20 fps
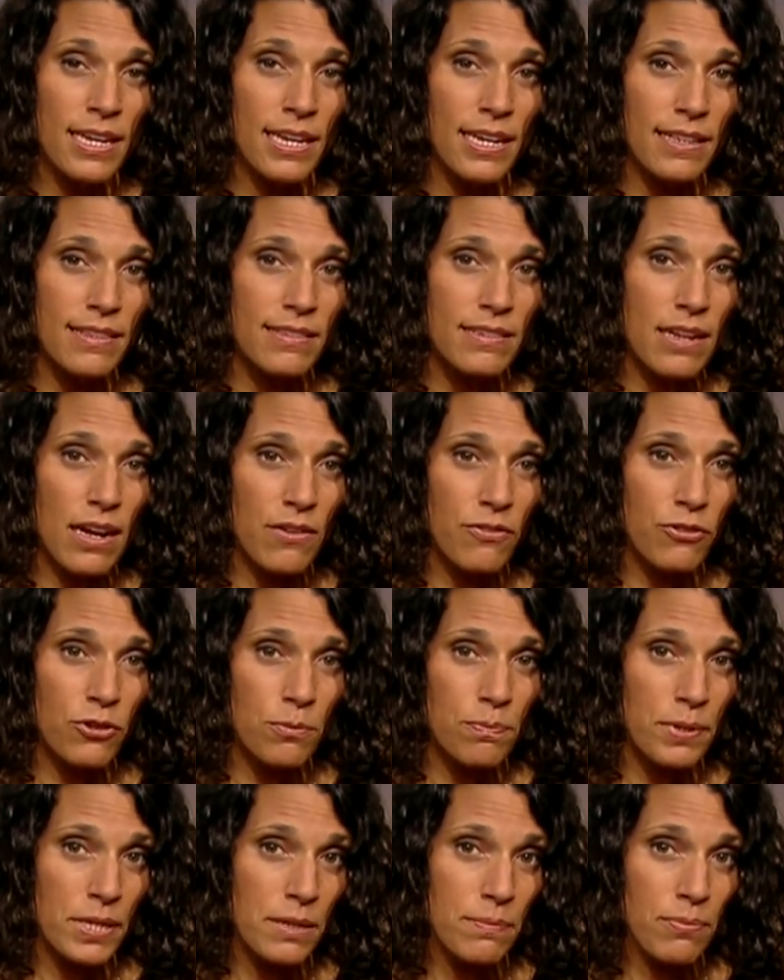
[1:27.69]
It's not
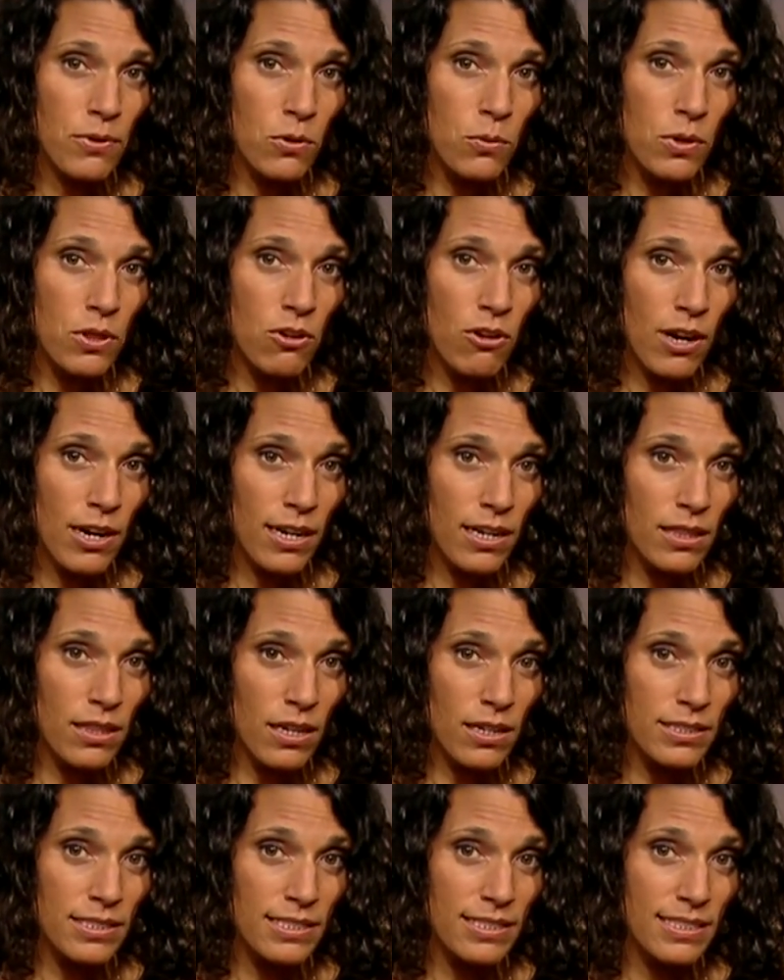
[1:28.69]
for people with chronic
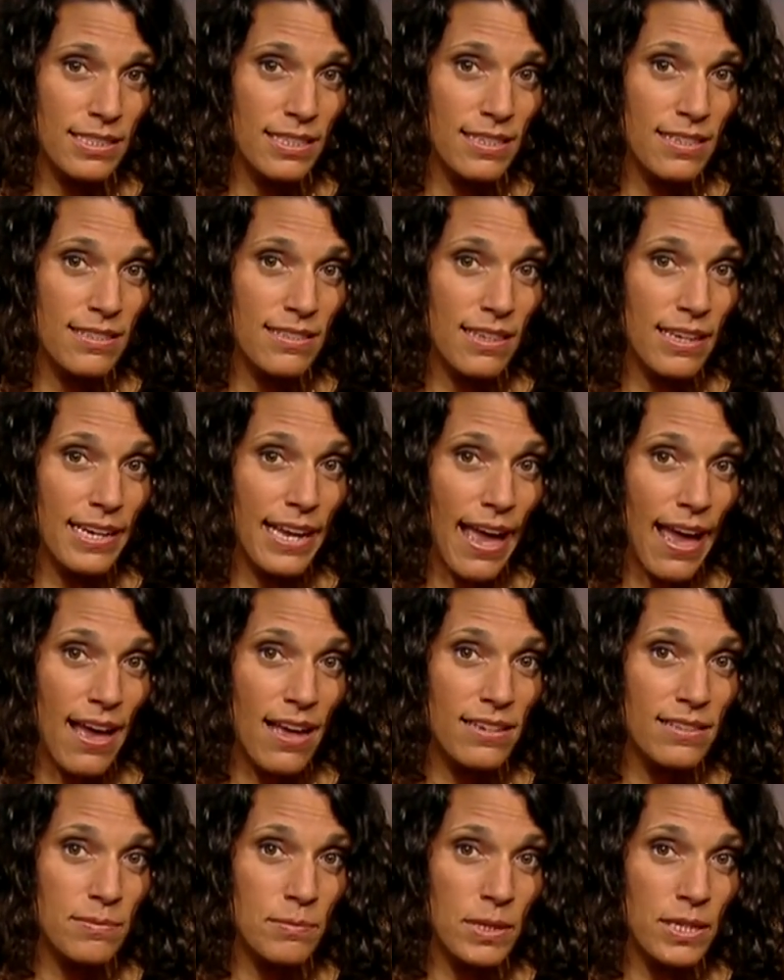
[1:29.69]
lung disease like
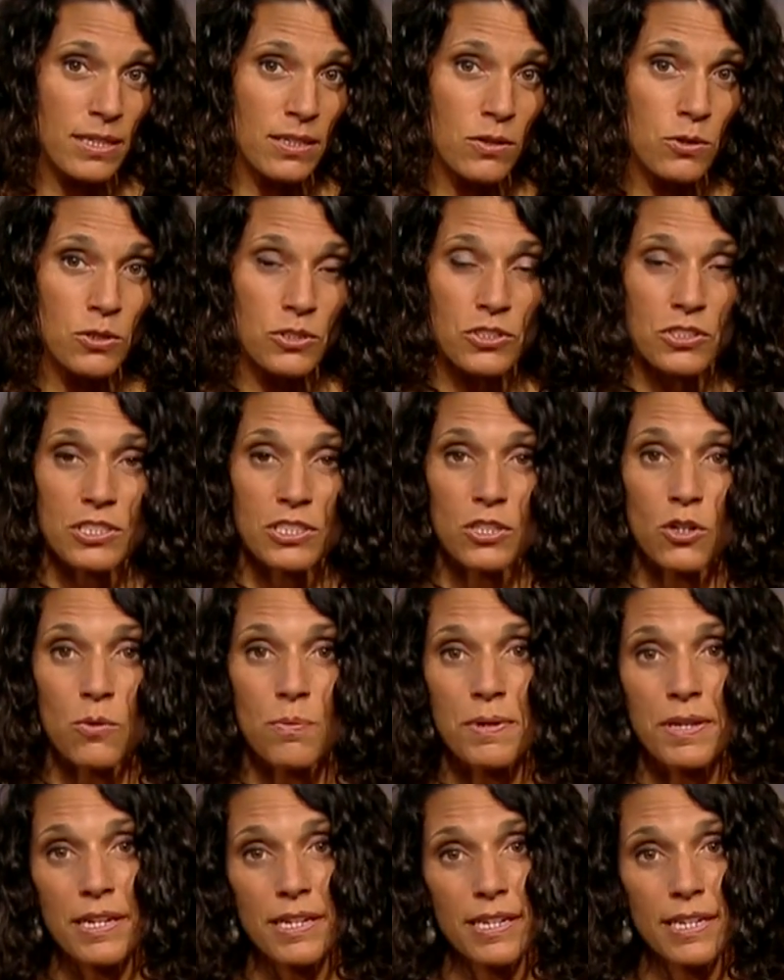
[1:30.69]
asthma or C O
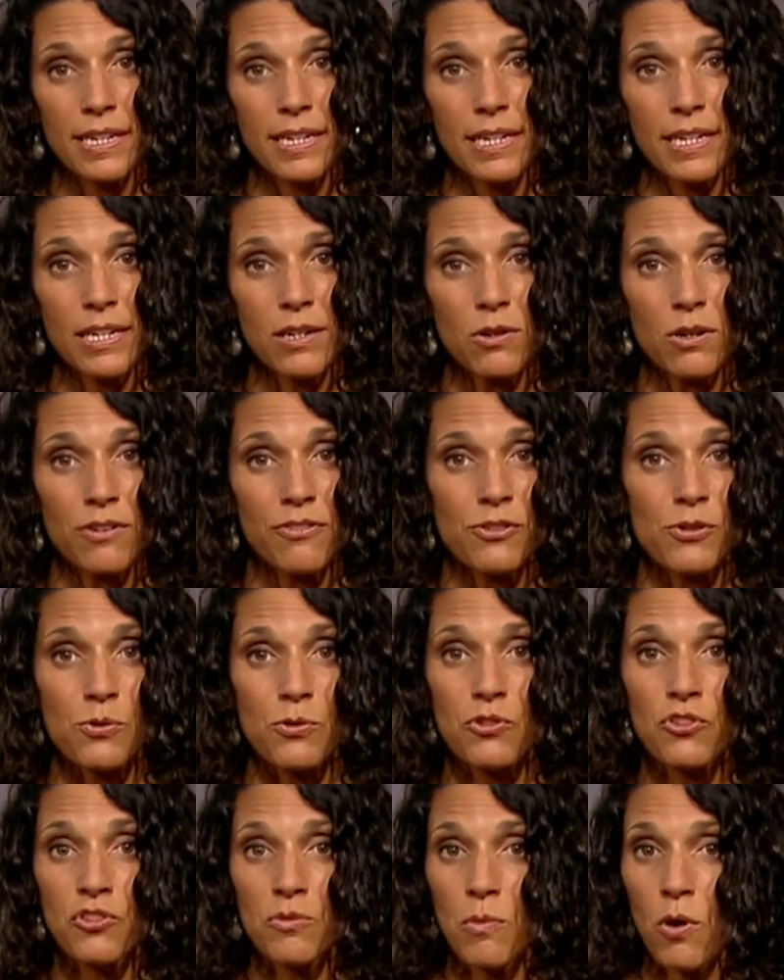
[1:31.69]
P D, or if you
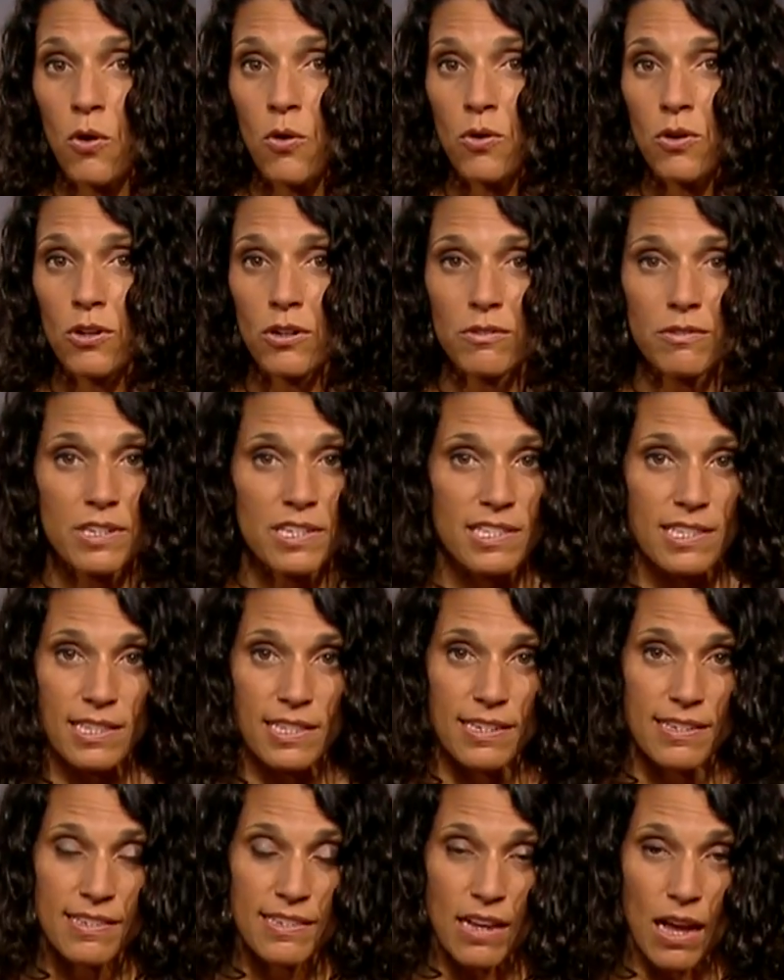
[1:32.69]
smoke or
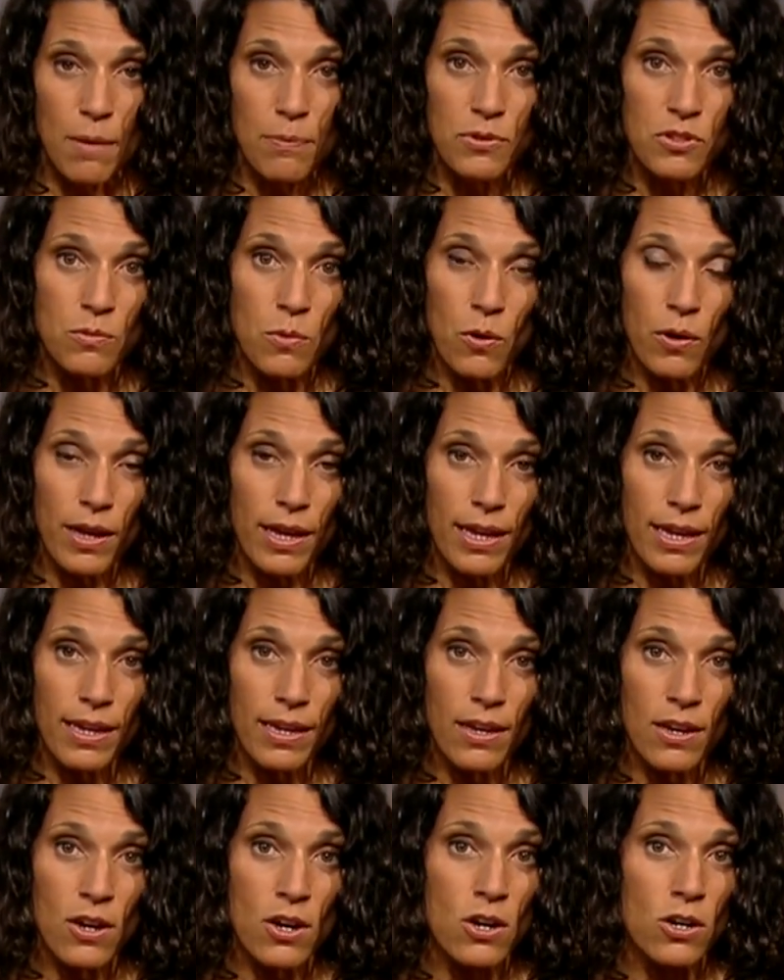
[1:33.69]
recently stopped
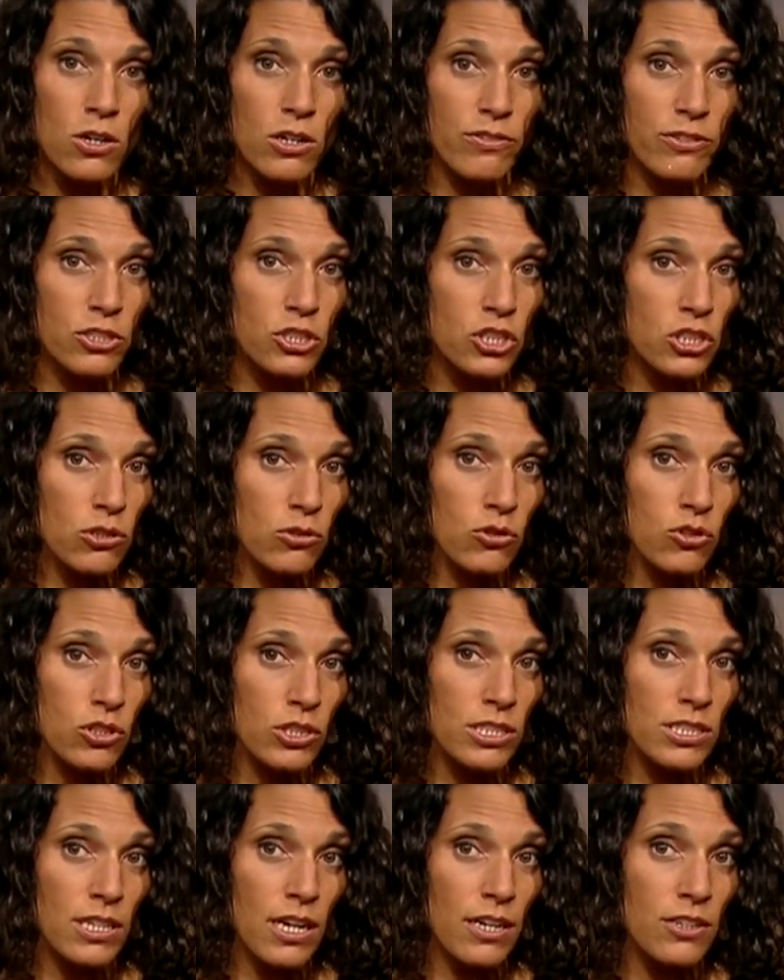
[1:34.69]
smoking, or for
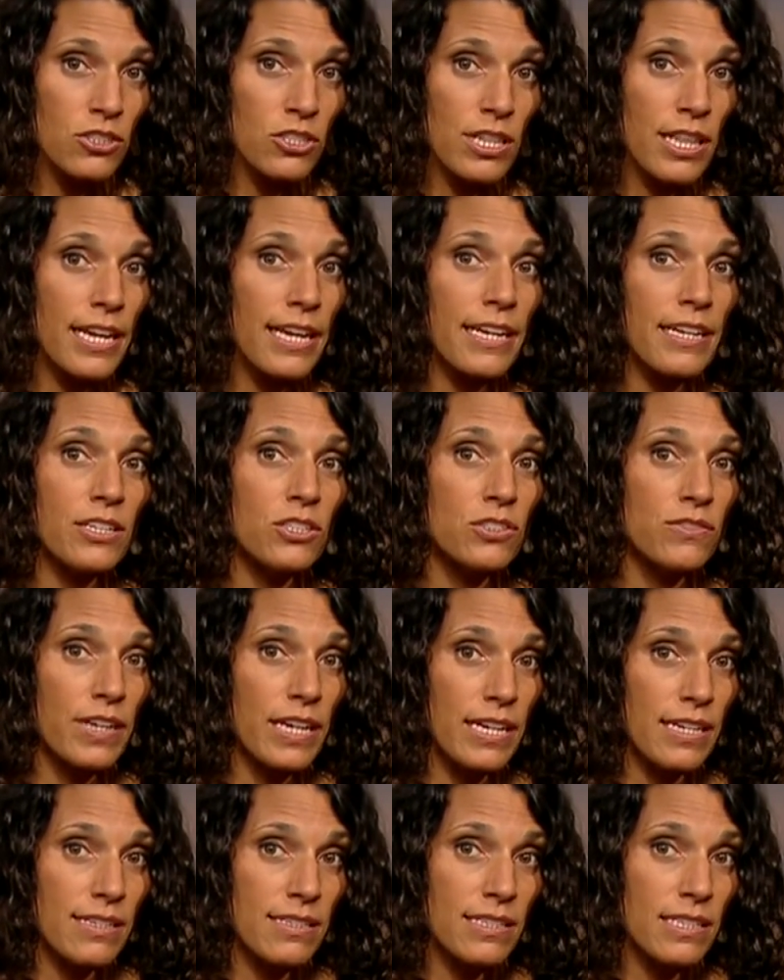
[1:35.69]
children under the age of
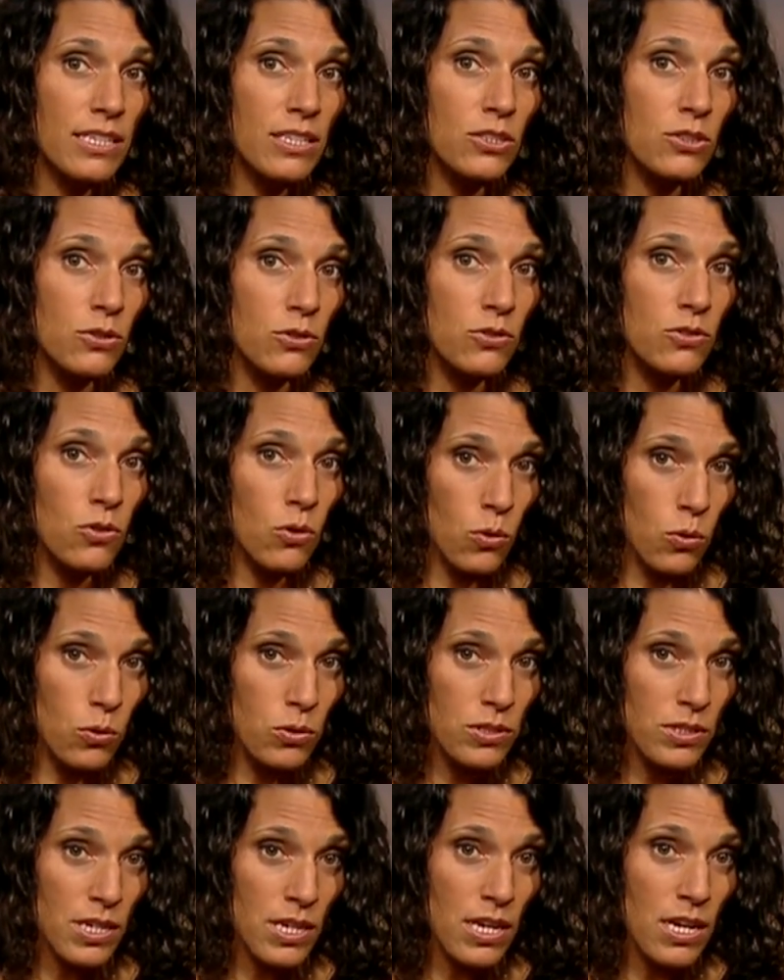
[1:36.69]
eighteen years
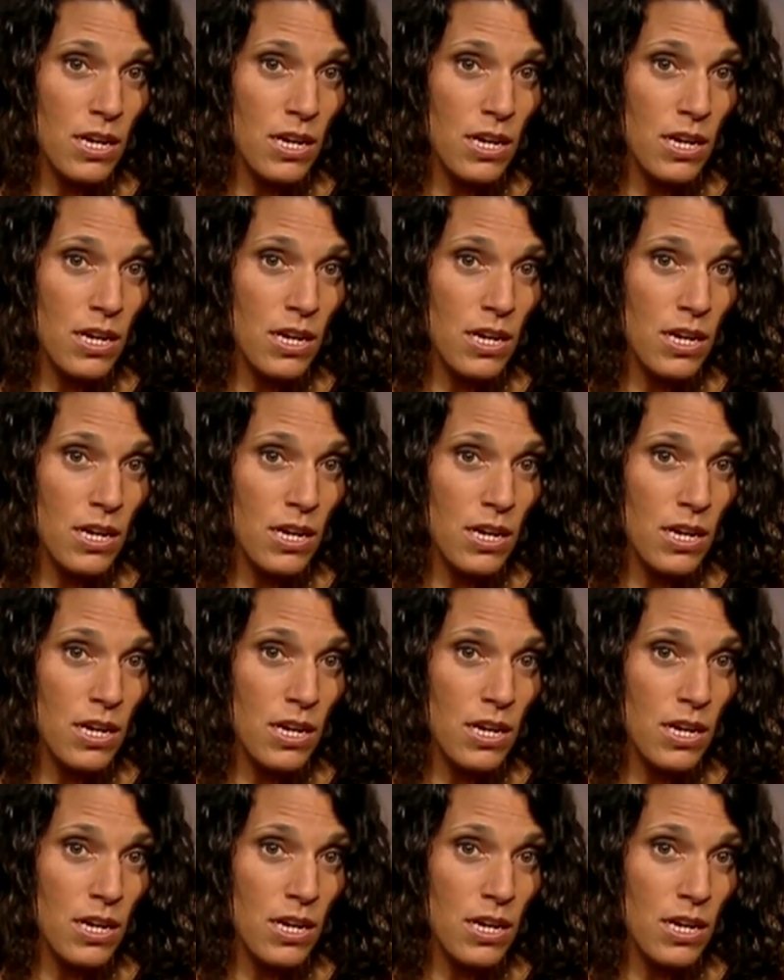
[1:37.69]
old.